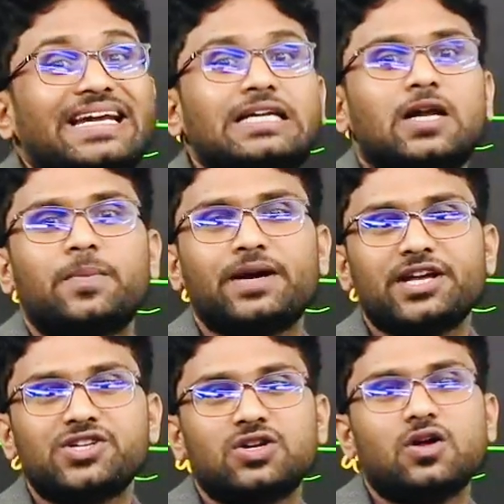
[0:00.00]

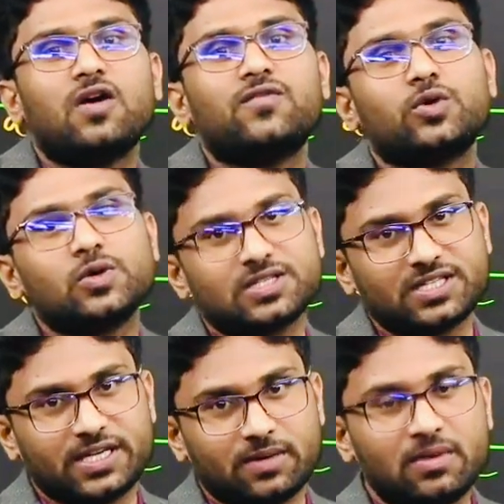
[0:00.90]
interpretation of Rolle's
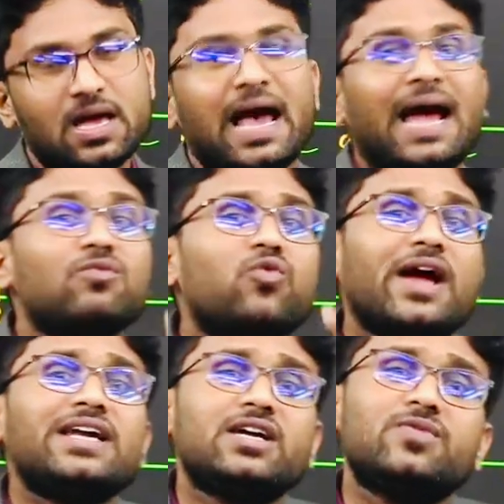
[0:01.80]
theorem. And
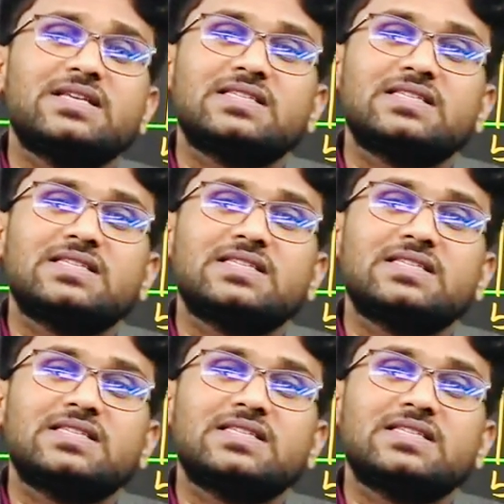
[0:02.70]
why did we